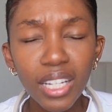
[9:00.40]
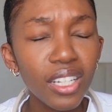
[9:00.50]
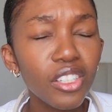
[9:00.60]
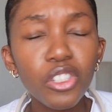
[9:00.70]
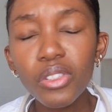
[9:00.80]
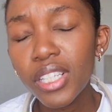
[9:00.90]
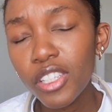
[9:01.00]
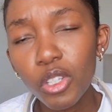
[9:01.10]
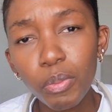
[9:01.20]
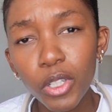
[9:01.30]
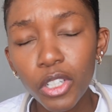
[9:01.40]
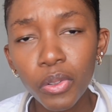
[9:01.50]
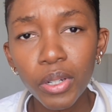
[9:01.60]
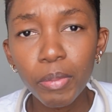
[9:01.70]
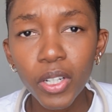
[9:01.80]
it's useless to push
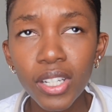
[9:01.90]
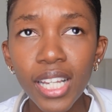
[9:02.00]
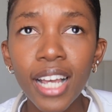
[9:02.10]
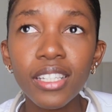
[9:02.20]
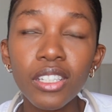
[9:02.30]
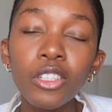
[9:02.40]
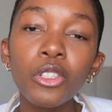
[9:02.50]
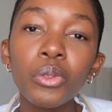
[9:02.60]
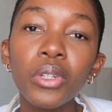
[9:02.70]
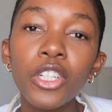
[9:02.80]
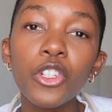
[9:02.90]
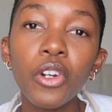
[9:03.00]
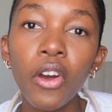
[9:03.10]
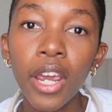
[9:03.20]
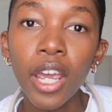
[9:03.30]
through it, because I still do
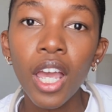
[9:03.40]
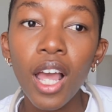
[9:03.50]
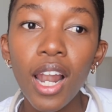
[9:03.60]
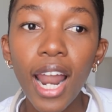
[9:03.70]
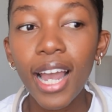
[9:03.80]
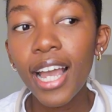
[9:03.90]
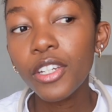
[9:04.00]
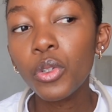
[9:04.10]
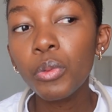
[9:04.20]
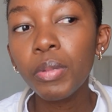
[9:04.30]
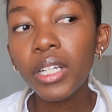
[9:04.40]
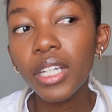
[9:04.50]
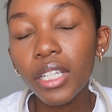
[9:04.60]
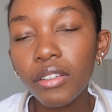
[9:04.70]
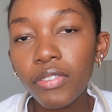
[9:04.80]
enjoy, like I do
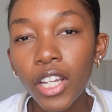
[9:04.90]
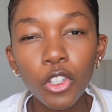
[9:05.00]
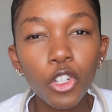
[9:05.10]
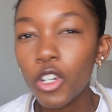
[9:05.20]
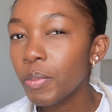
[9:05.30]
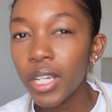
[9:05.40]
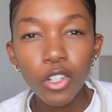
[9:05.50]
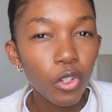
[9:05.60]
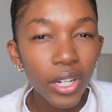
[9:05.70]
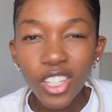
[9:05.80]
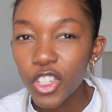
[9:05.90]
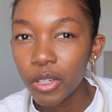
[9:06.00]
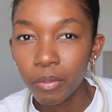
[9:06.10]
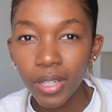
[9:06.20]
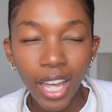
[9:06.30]
believe that you should be enjoying gym.
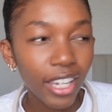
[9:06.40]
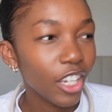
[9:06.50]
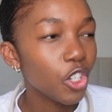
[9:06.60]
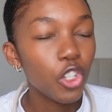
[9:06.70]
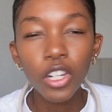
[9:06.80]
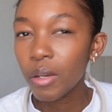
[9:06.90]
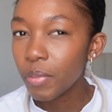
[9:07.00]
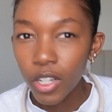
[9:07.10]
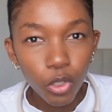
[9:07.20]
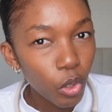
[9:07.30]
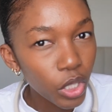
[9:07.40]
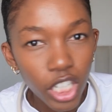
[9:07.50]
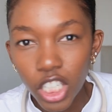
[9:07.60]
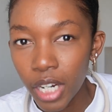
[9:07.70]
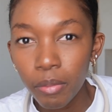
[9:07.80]
Like it shouldn't be a
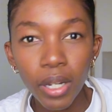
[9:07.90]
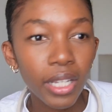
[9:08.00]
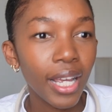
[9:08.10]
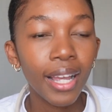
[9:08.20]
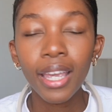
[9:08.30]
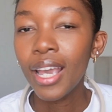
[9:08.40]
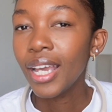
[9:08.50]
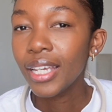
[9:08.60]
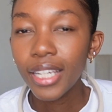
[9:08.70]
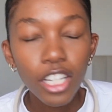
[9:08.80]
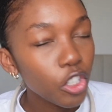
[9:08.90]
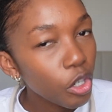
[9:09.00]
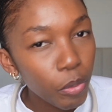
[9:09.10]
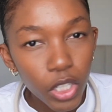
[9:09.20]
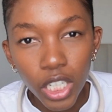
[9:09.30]
torture chamber. Like yes,
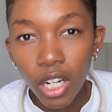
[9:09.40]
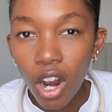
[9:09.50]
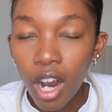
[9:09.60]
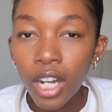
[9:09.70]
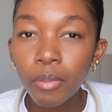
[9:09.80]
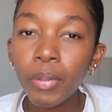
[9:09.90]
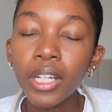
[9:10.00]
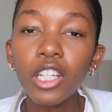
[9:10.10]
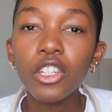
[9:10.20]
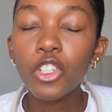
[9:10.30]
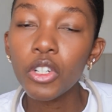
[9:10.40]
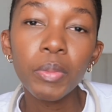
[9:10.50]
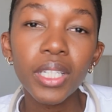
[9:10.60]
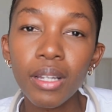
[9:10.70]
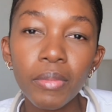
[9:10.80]
you're pushing hard, but it should
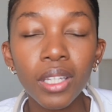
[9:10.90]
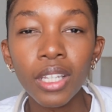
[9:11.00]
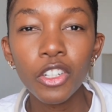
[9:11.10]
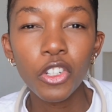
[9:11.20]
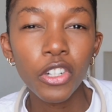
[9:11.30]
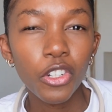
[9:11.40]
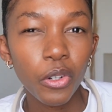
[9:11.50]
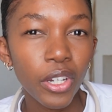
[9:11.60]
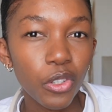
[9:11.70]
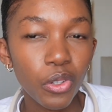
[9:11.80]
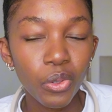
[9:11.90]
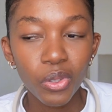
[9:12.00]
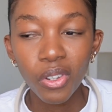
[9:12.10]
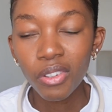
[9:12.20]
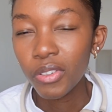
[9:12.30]
be something that you're enjoying to do.
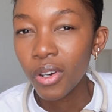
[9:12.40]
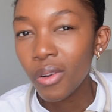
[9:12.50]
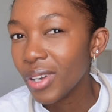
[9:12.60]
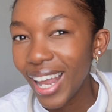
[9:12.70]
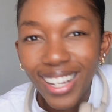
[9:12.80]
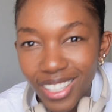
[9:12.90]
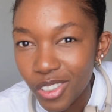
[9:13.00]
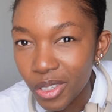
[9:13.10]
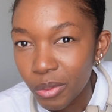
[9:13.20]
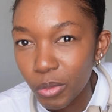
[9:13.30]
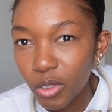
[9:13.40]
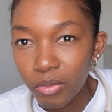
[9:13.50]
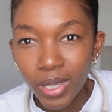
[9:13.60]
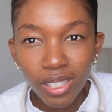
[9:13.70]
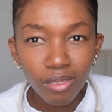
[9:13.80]
So if you don't like certain
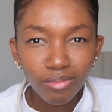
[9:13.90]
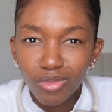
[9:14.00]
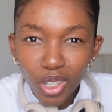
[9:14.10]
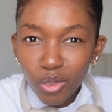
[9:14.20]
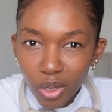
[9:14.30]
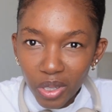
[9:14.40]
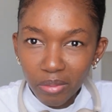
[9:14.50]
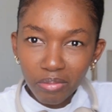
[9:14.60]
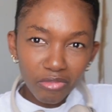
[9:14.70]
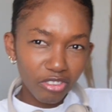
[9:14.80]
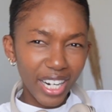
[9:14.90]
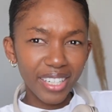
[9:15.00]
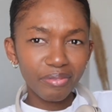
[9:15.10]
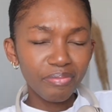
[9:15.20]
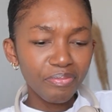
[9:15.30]
movements, don't do them, right?